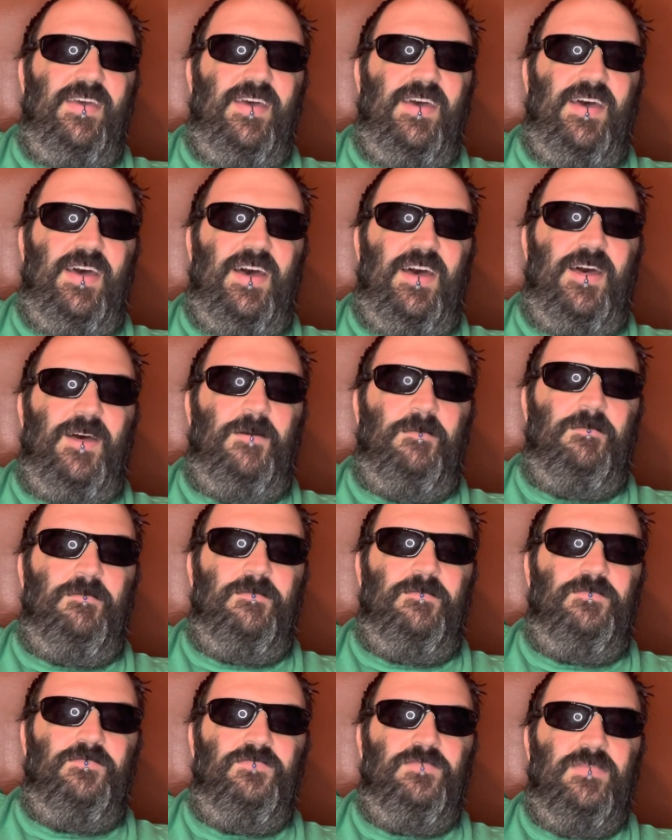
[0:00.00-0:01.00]

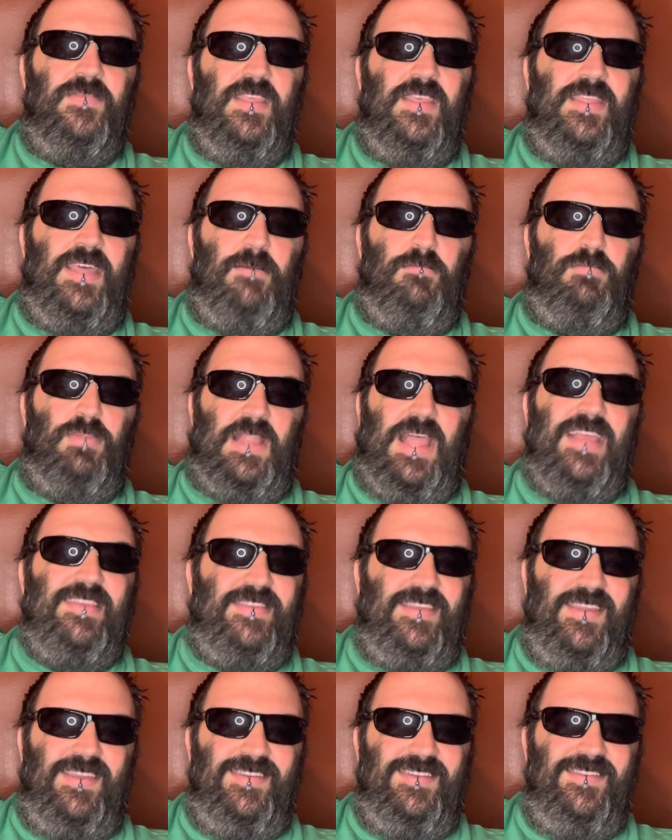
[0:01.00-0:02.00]
that
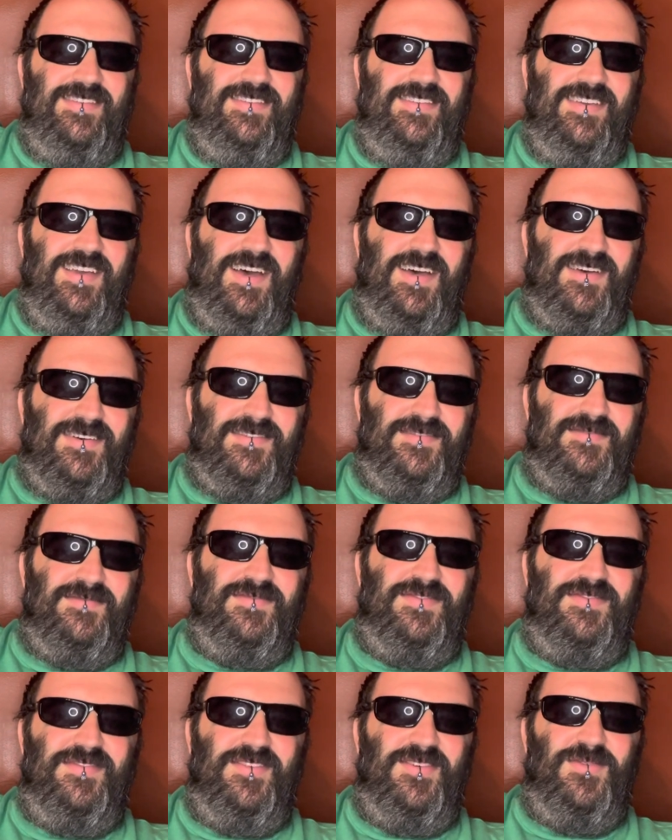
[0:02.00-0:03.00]
blessing
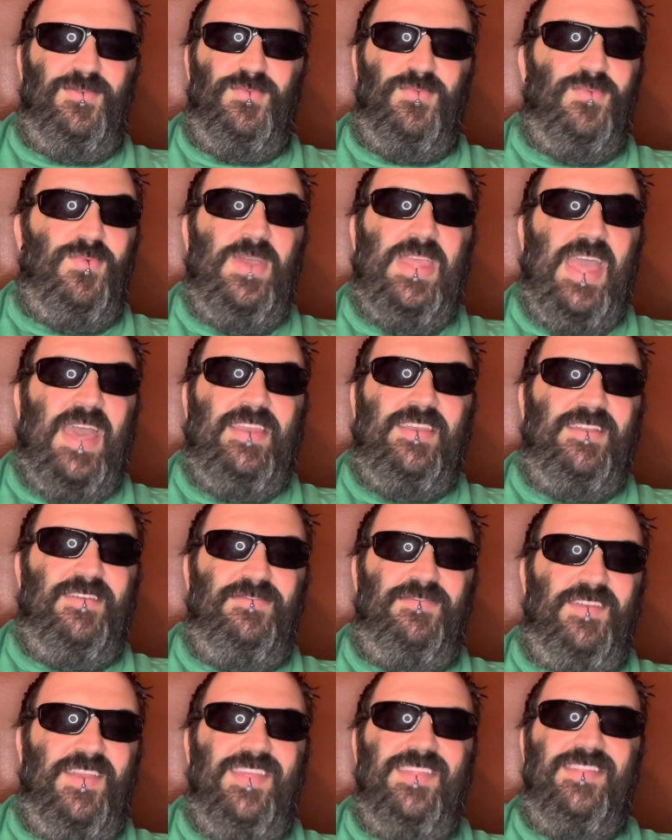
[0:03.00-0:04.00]
of, we had
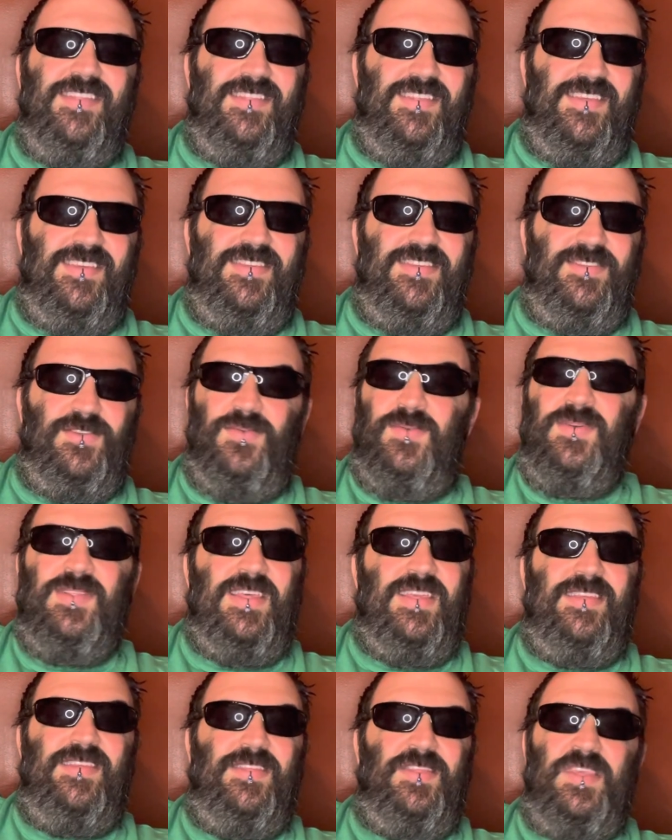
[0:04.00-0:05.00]
enough faith in this to
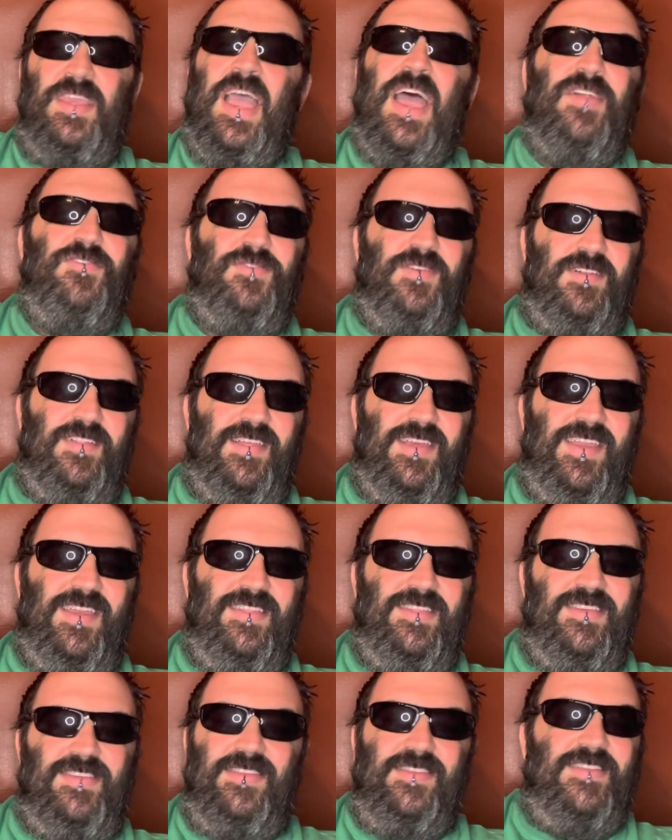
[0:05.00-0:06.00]
release it theatrically.
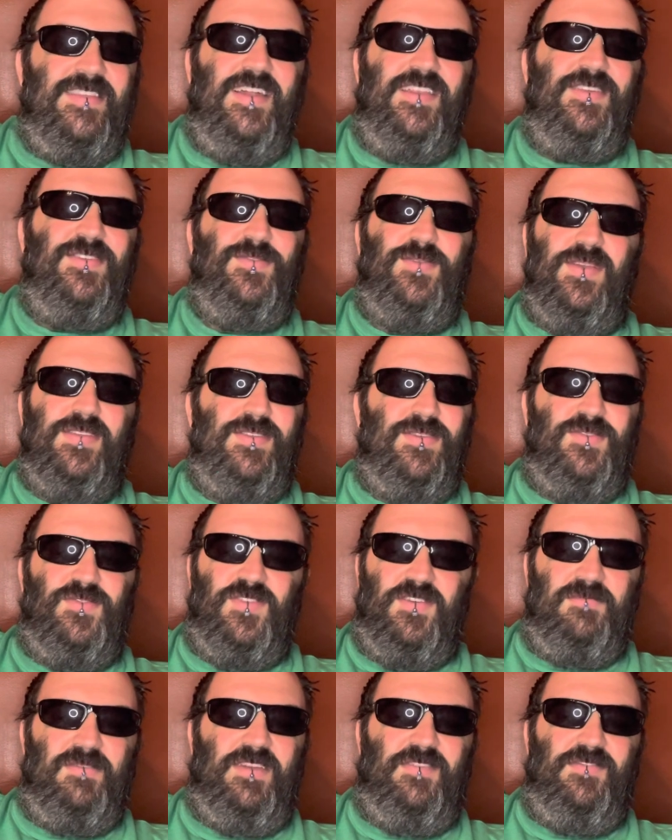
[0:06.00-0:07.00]
This is not a
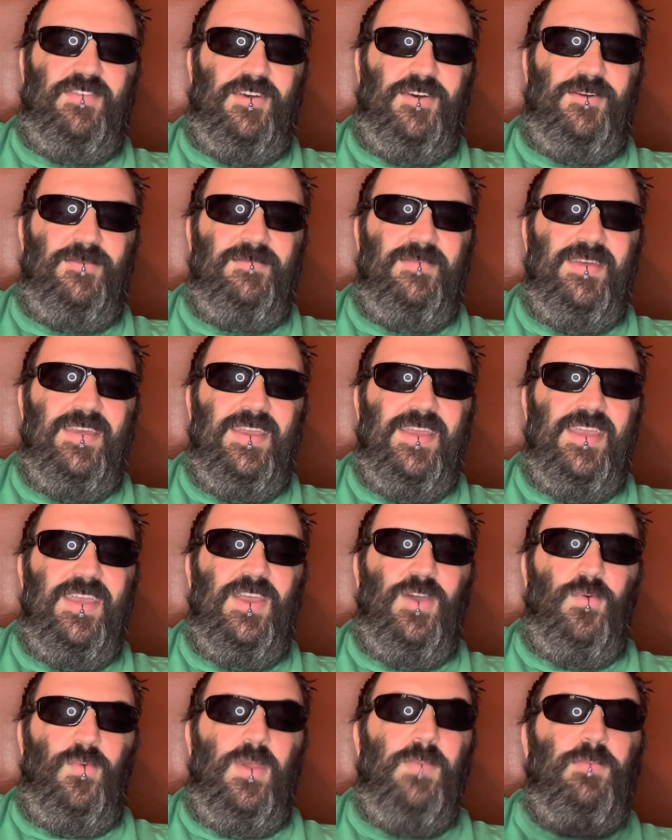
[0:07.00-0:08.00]
straight-to-streaming film.
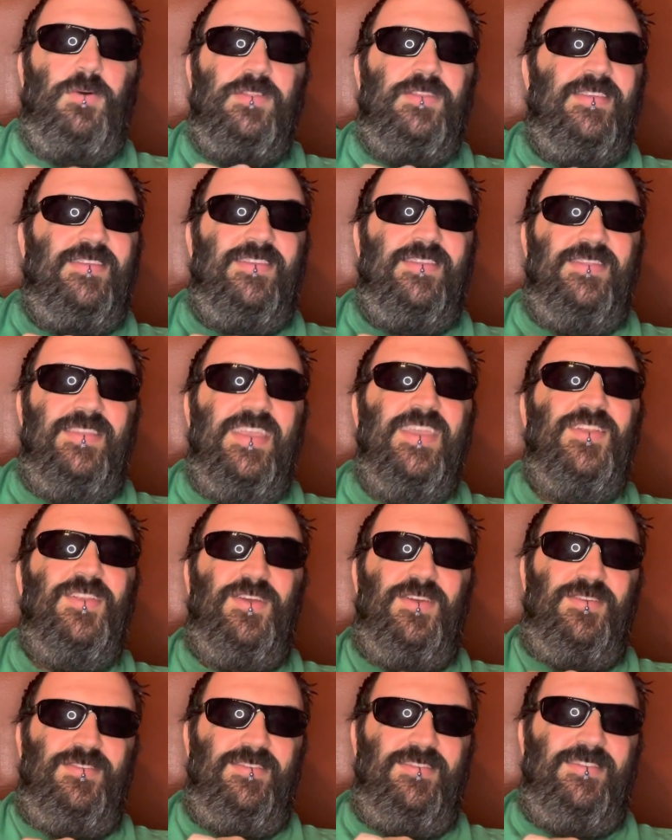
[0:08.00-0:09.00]
We put this in
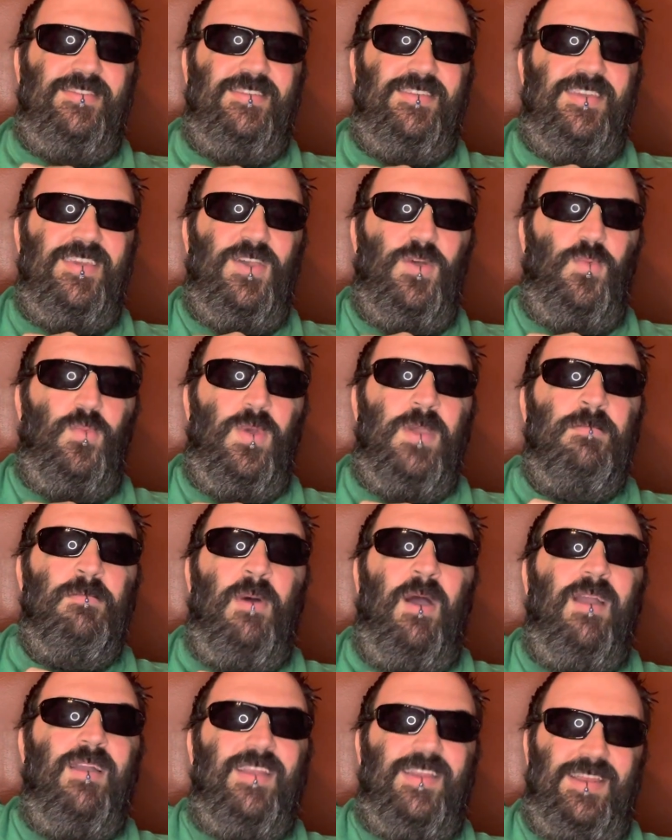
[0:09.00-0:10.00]
theaters. We
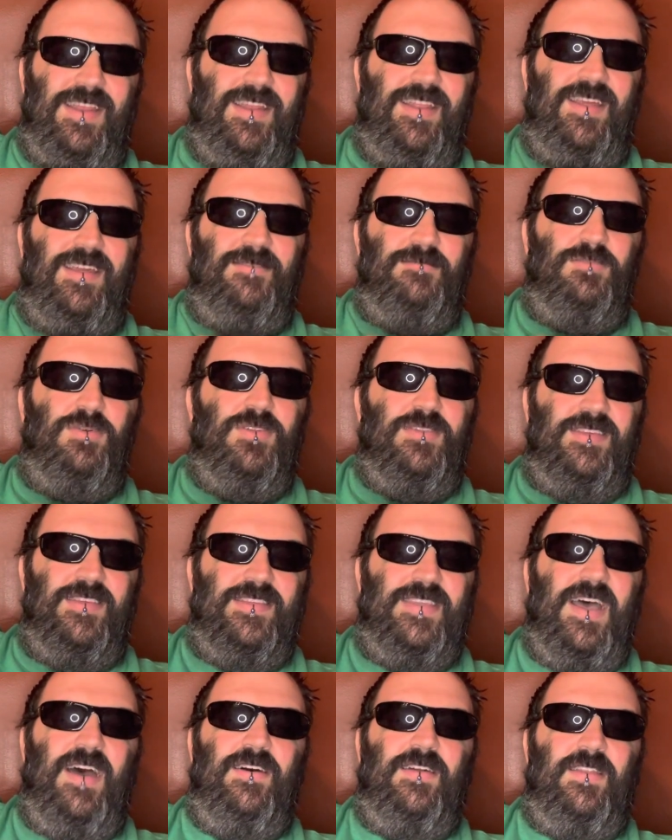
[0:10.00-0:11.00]
marketed it and put
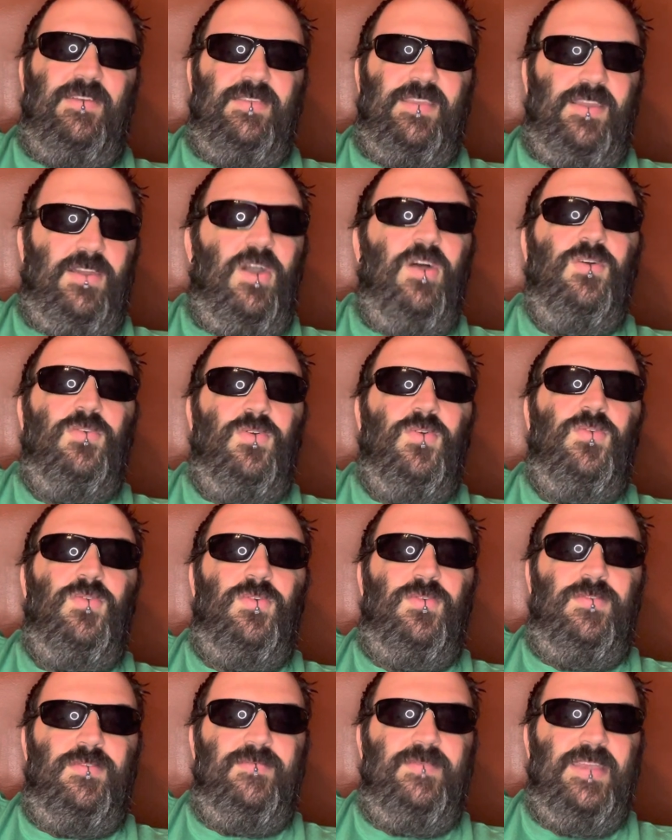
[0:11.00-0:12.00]
this out, and I was like, oh, cool.